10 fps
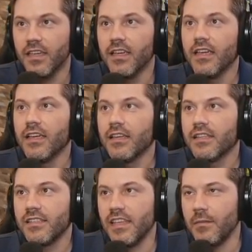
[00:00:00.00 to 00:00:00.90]
Oh.
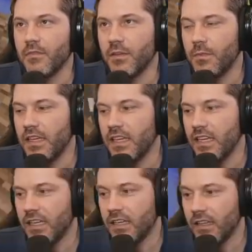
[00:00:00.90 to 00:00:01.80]
Seem to
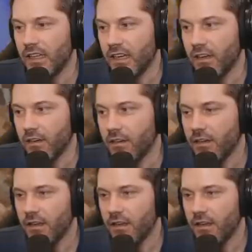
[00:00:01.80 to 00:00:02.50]
be there